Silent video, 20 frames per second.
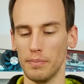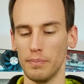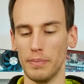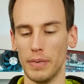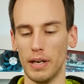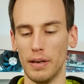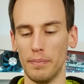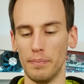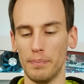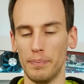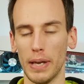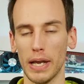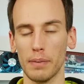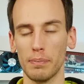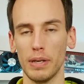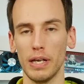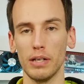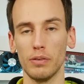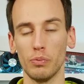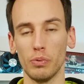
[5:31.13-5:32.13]

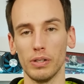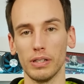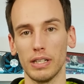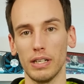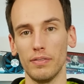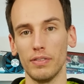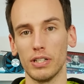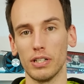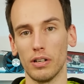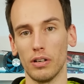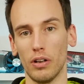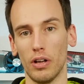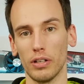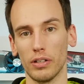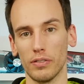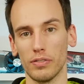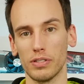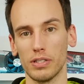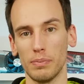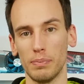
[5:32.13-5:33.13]
backplate will give it a lot
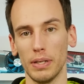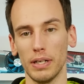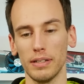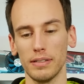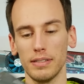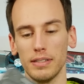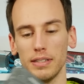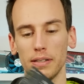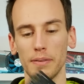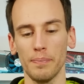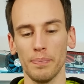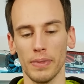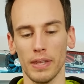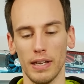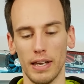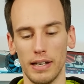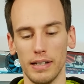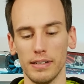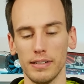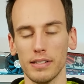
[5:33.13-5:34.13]
of stability,
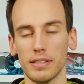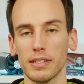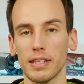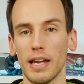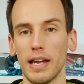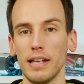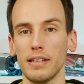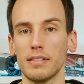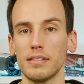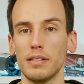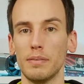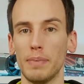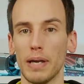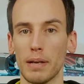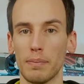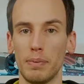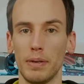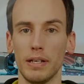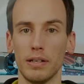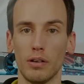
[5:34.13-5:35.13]
and in this case the
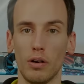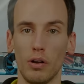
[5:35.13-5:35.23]
backplate